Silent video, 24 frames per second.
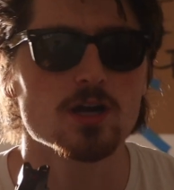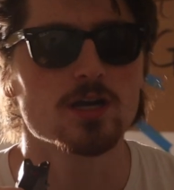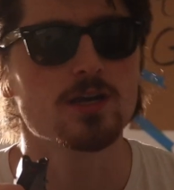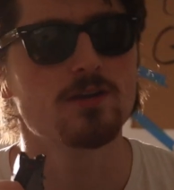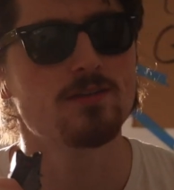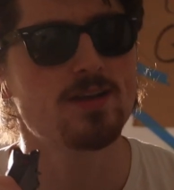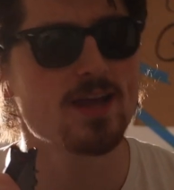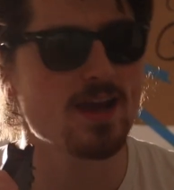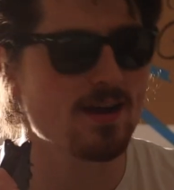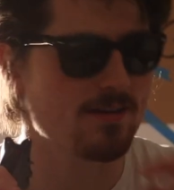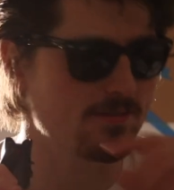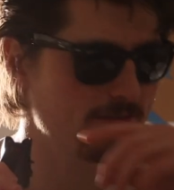
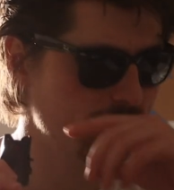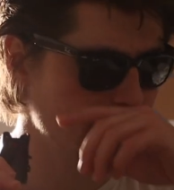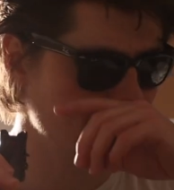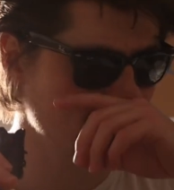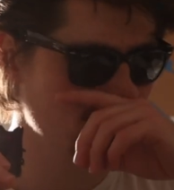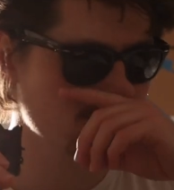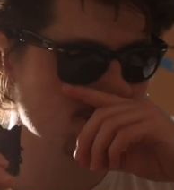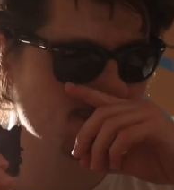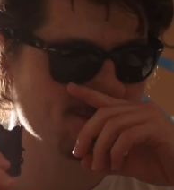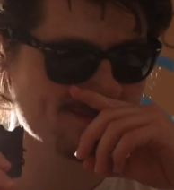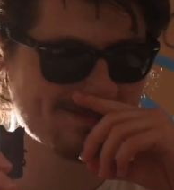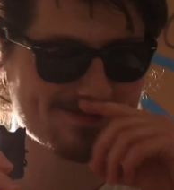you'd have
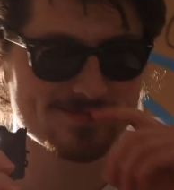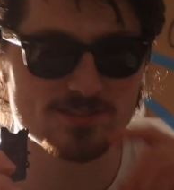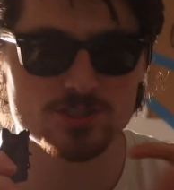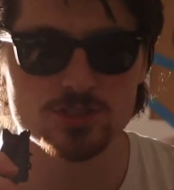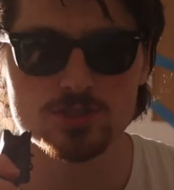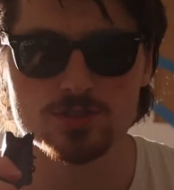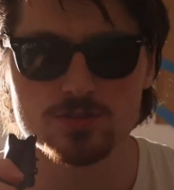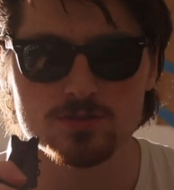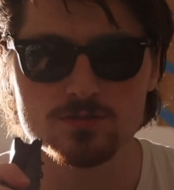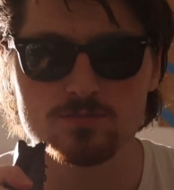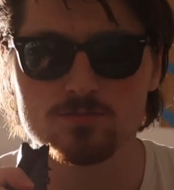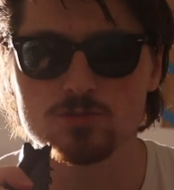
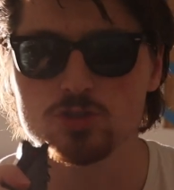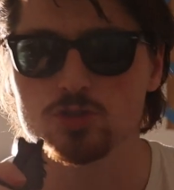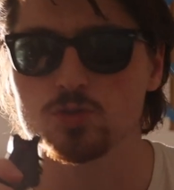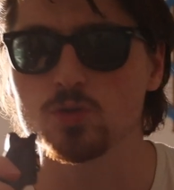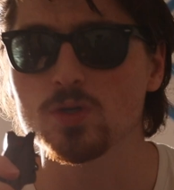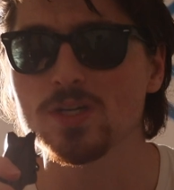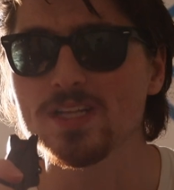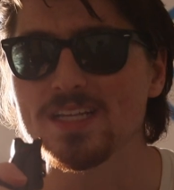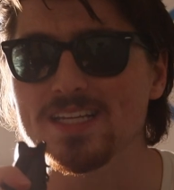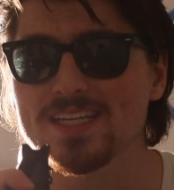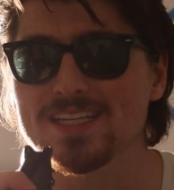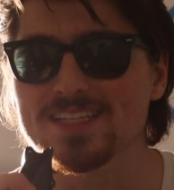
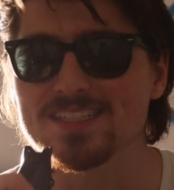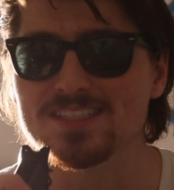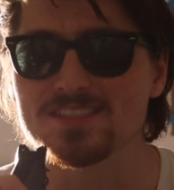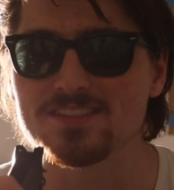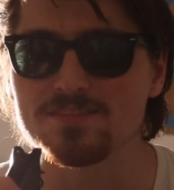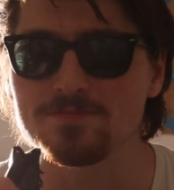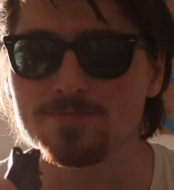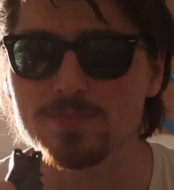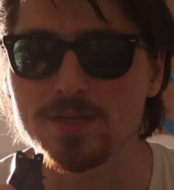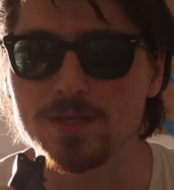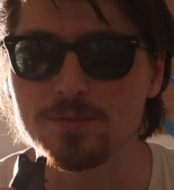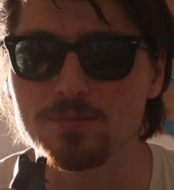trillions
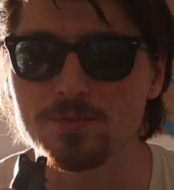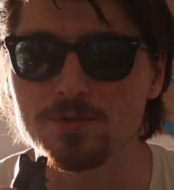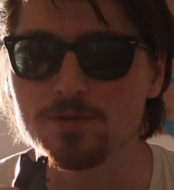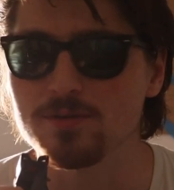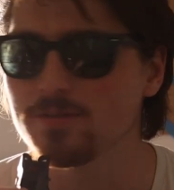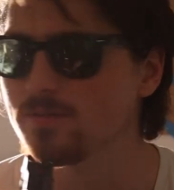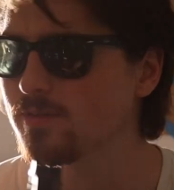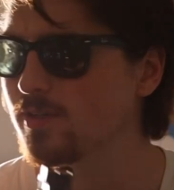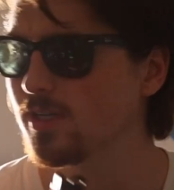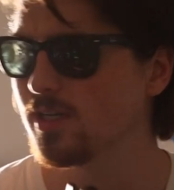of people.